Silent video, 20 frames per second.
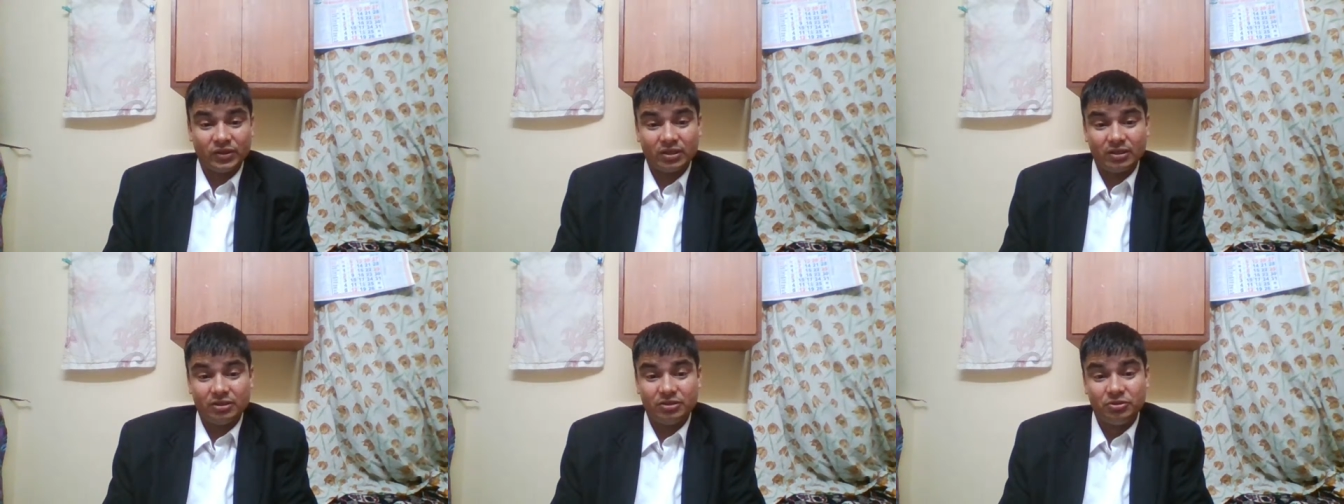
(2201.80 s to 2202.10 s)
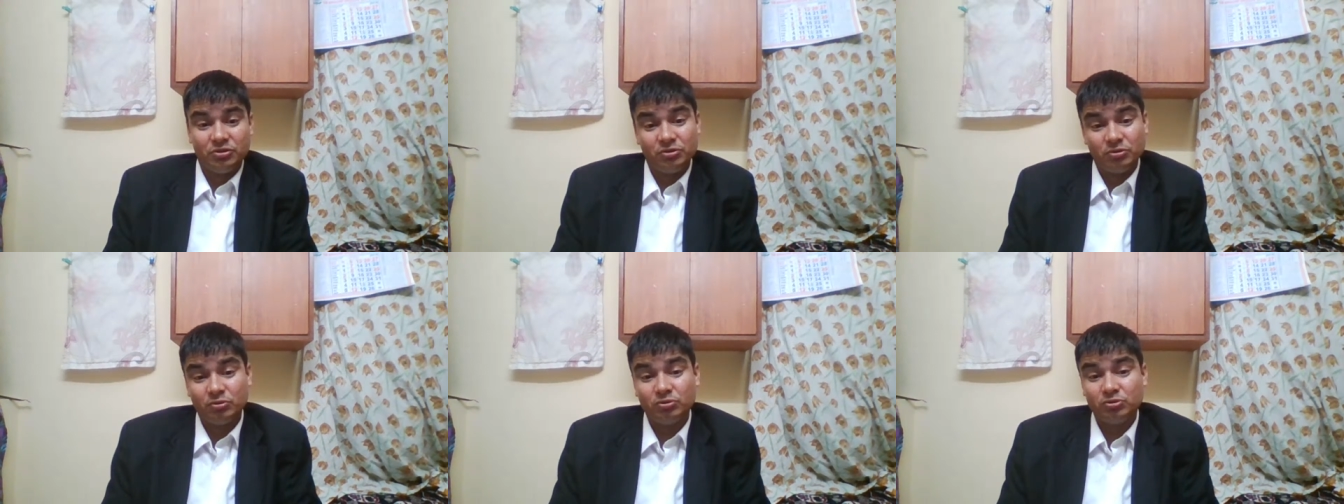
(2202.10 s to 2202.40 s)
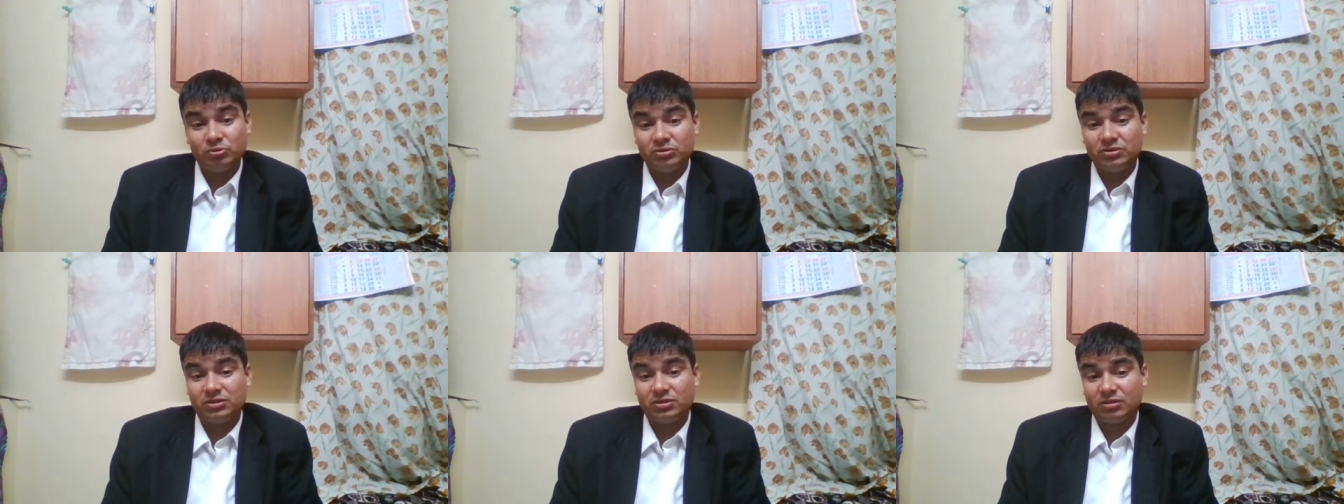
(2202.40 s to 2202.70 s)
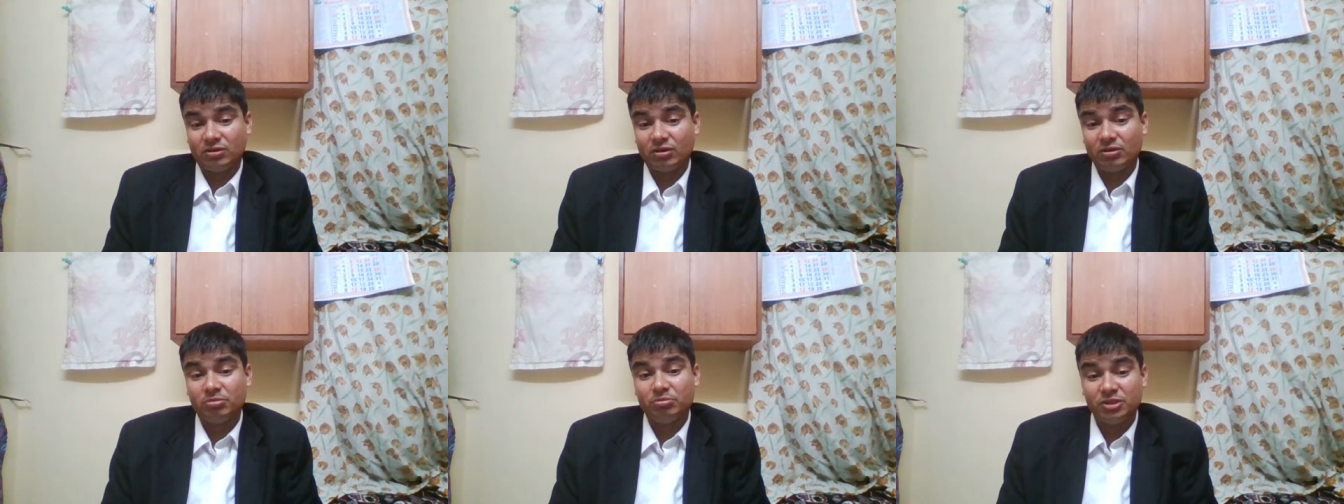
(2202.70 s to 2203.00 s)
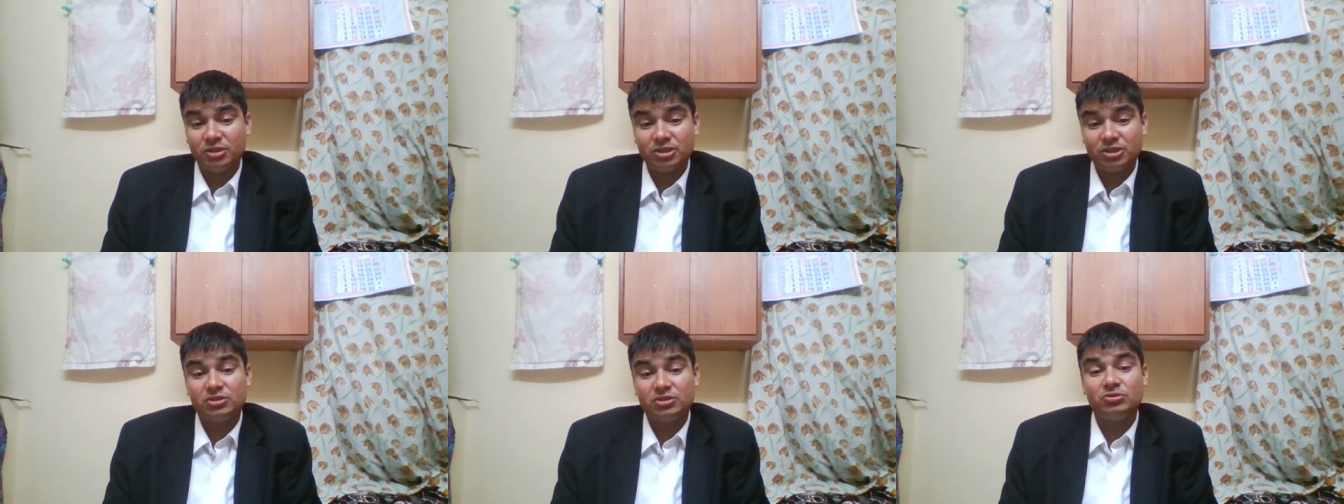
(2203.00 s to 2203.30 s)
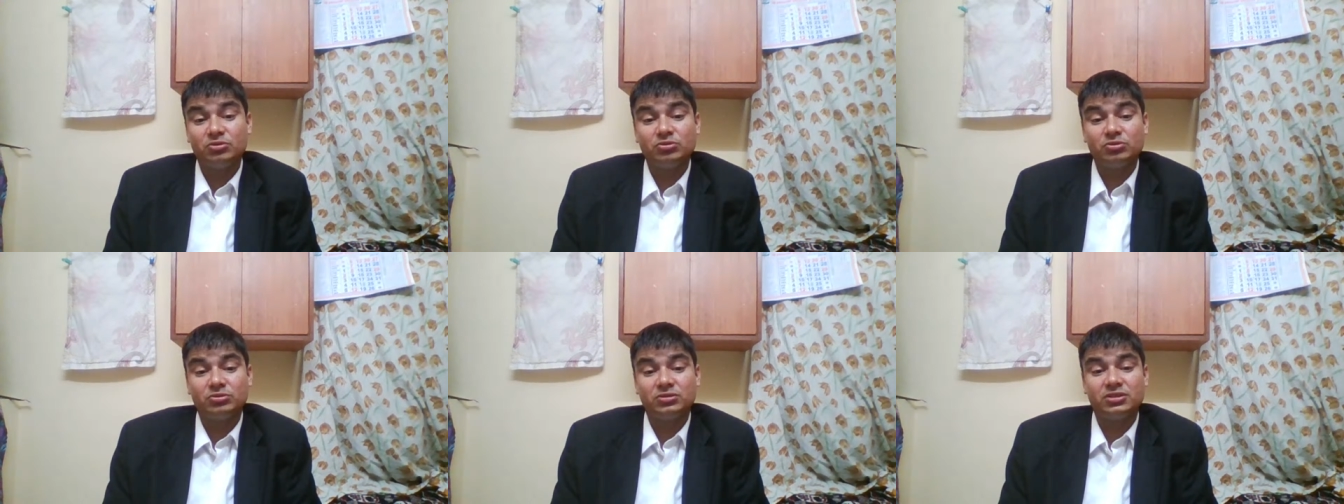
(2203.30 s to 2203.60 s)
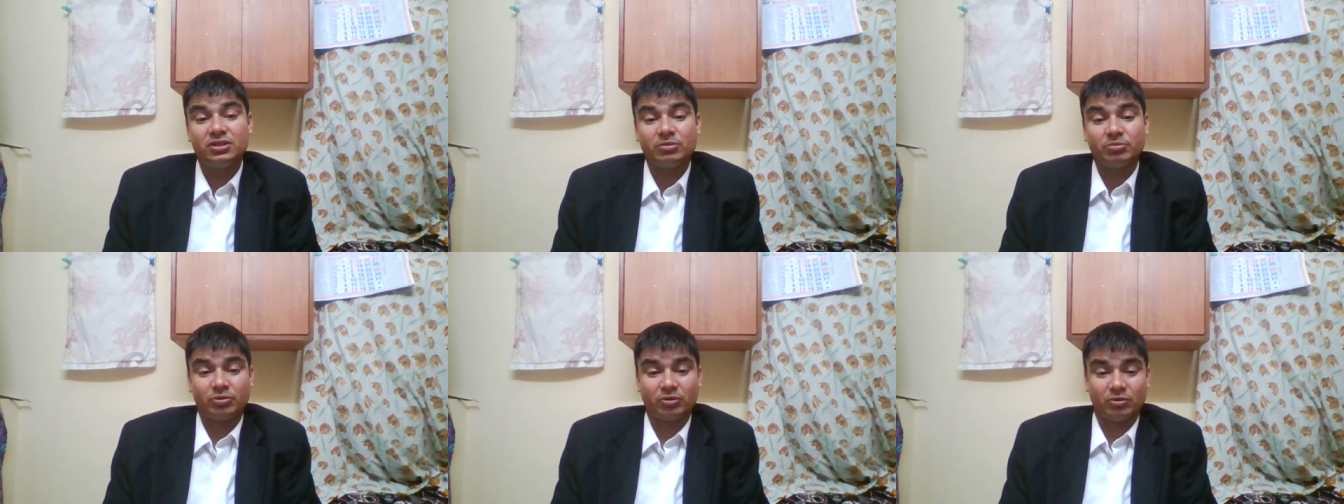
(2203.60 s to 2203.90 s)
use, not misuse
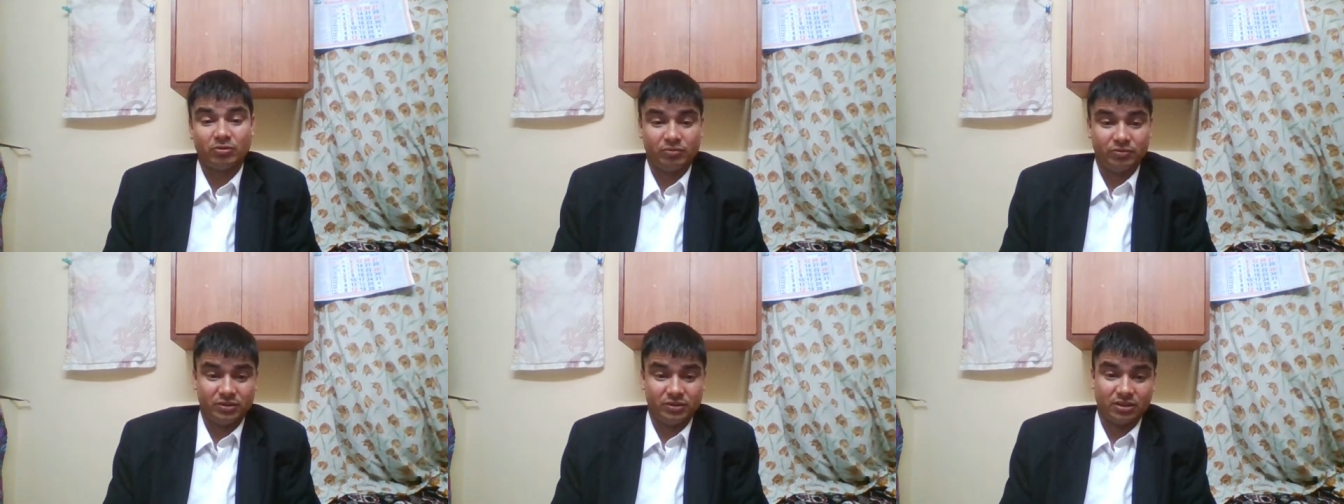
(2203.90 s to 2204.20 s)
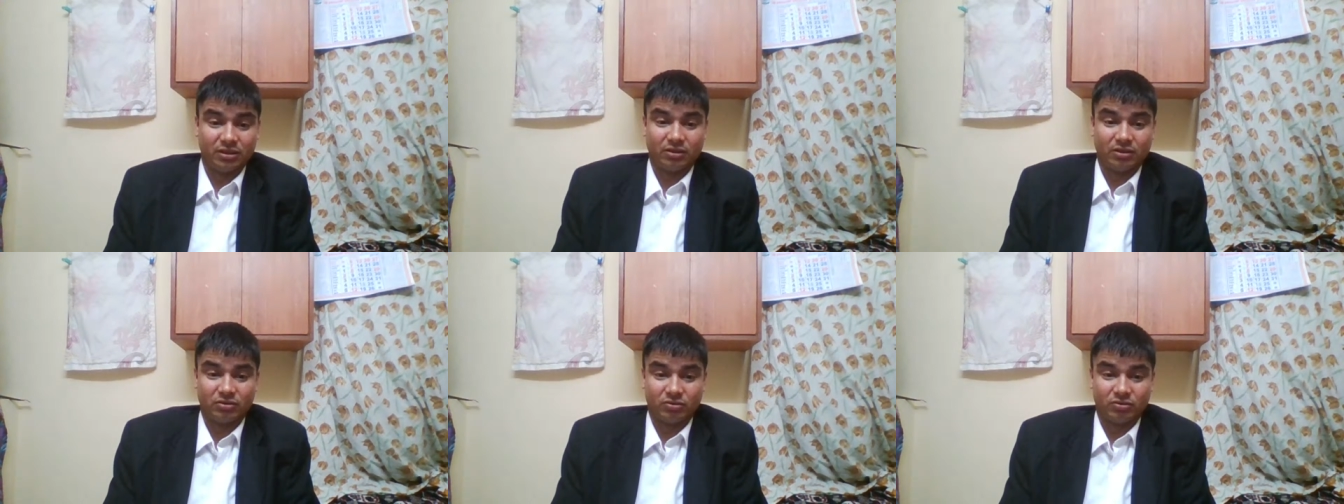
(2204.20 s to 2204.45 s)
the provision.